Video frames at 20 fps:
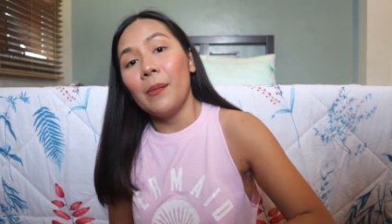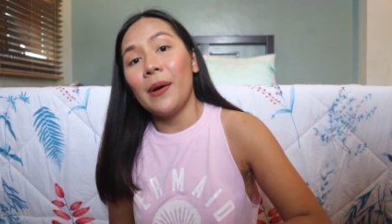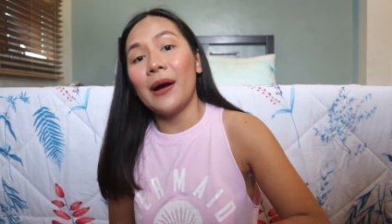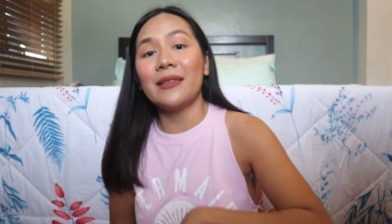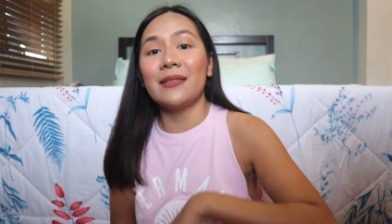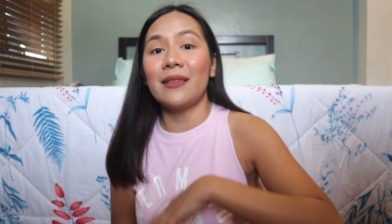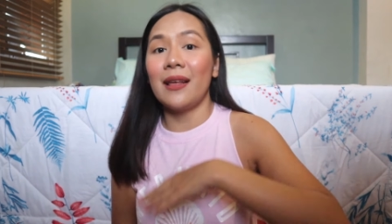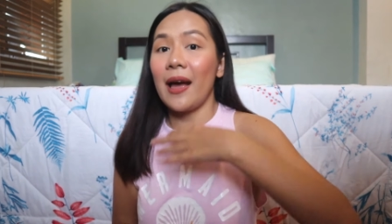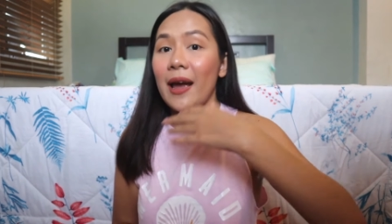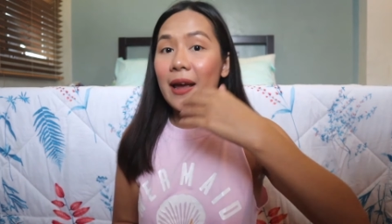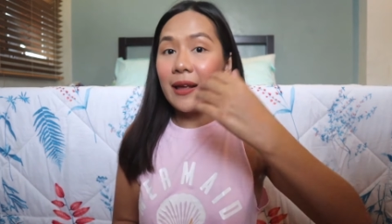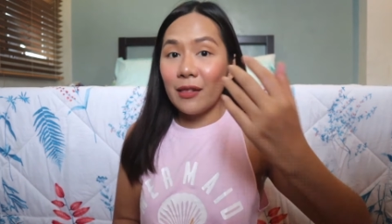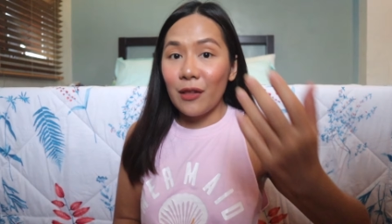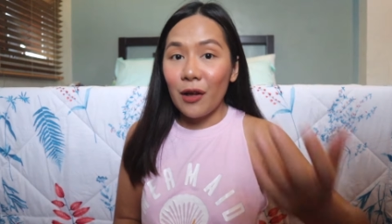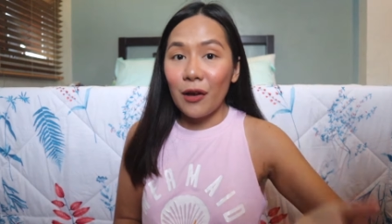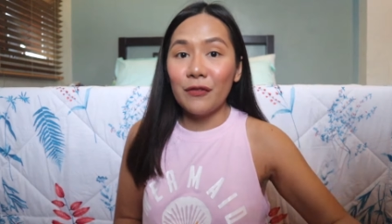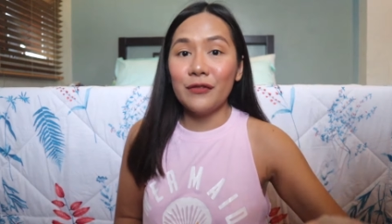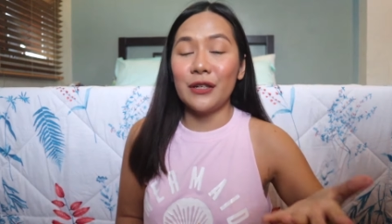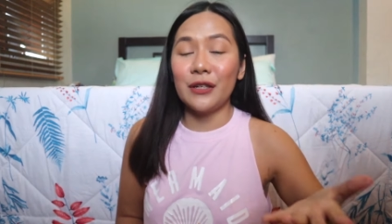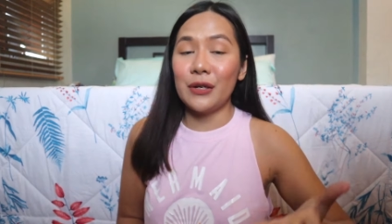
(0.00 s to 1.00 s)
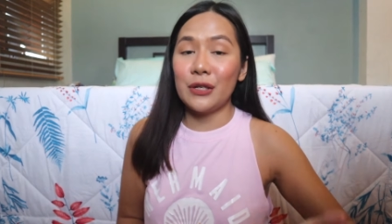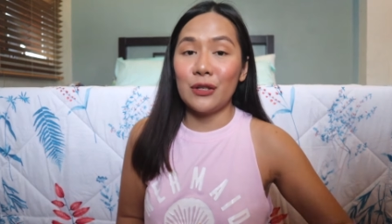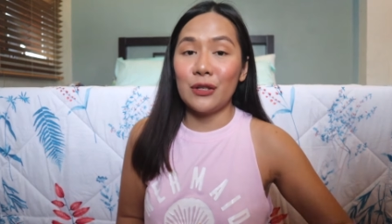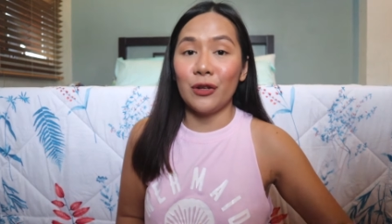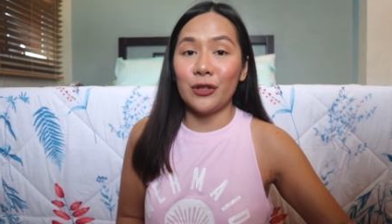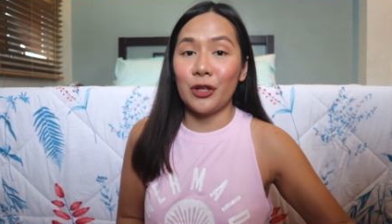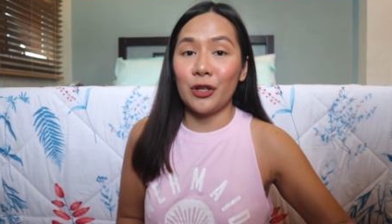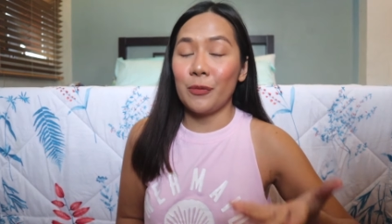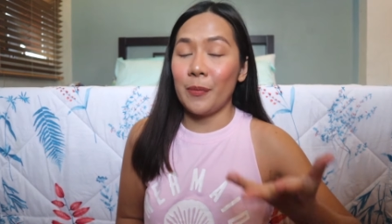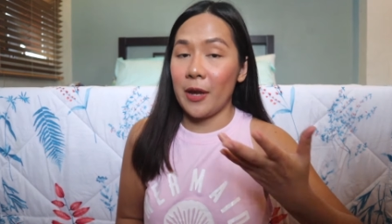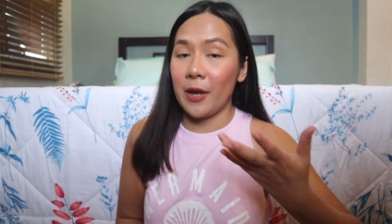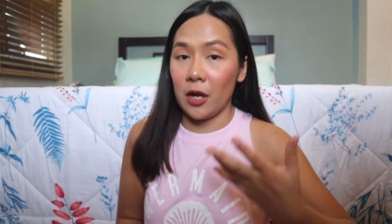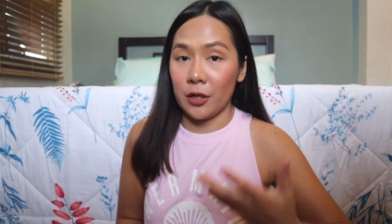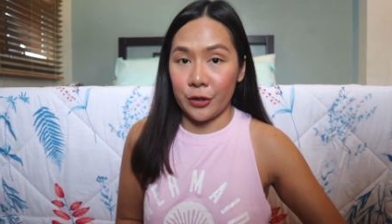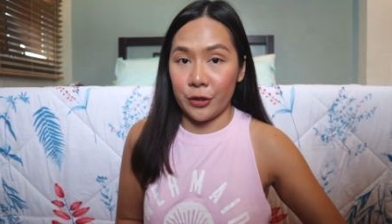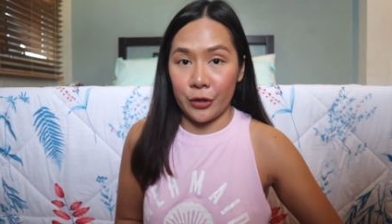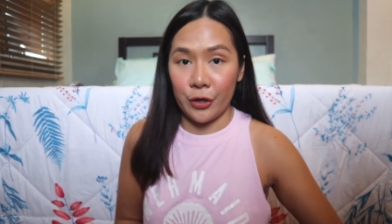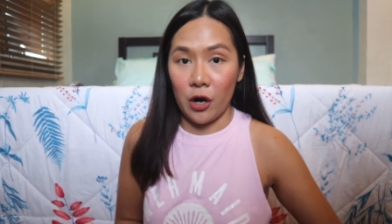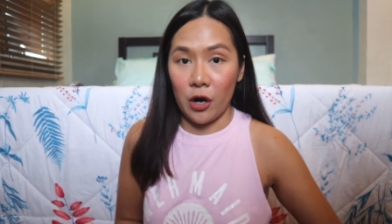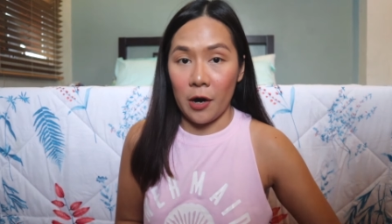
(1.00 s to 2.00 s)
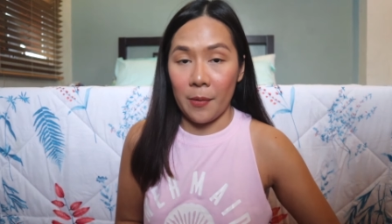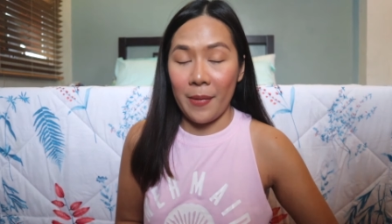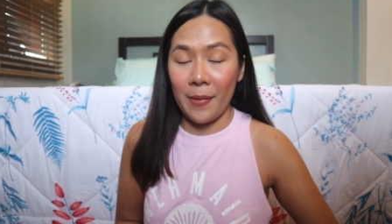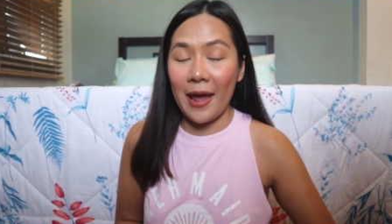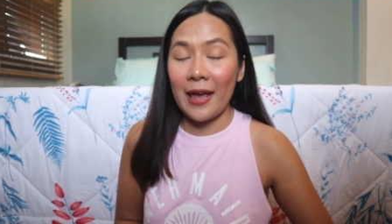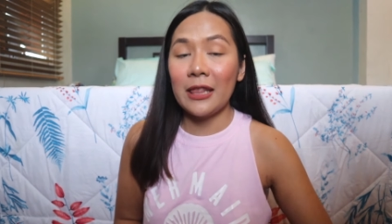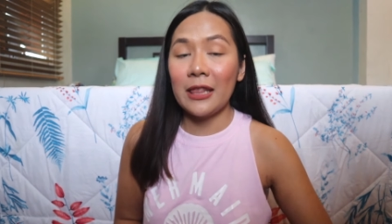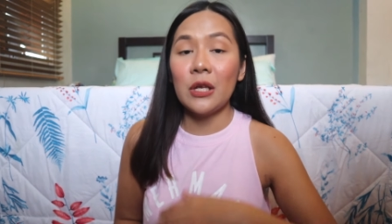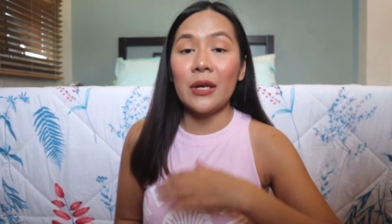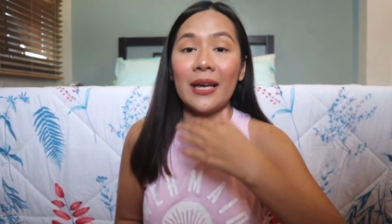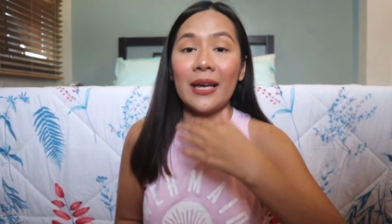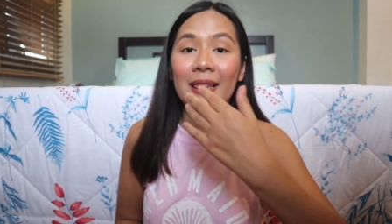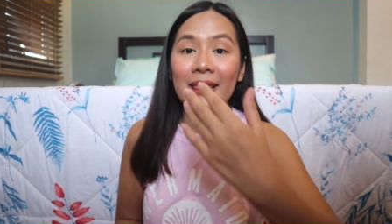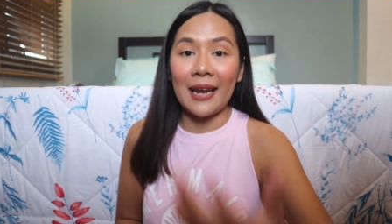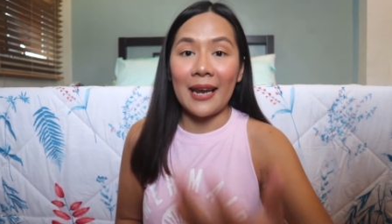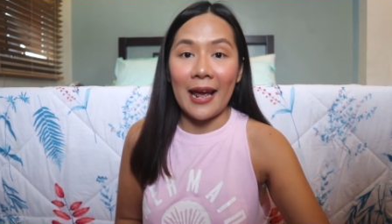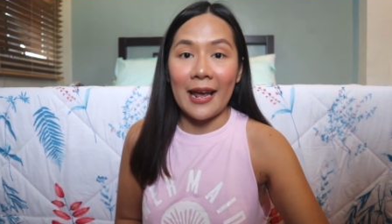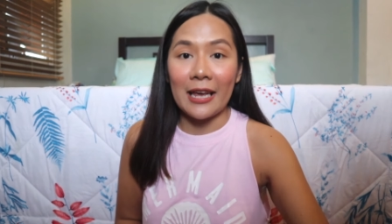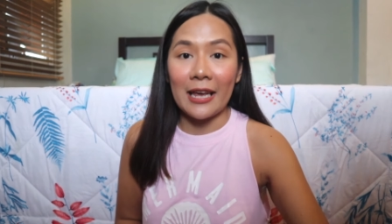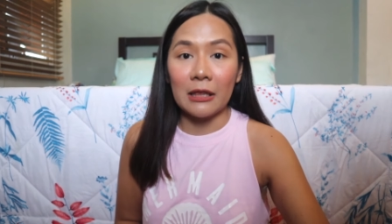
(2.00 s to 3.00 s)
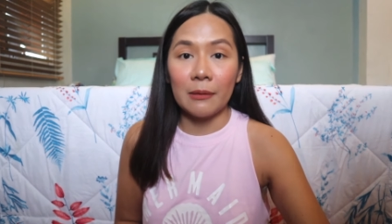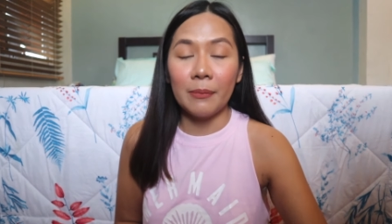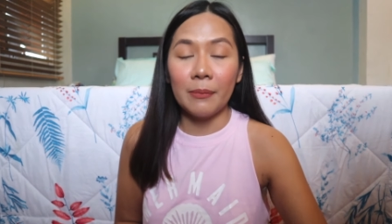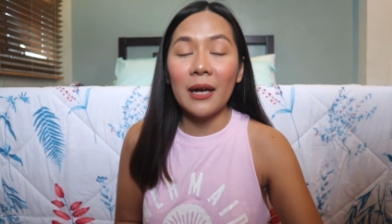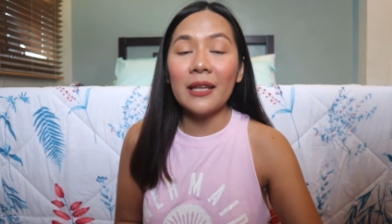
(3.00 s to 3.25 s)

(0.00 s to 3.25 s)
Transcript: But, I love the result on my underarm and you can try it.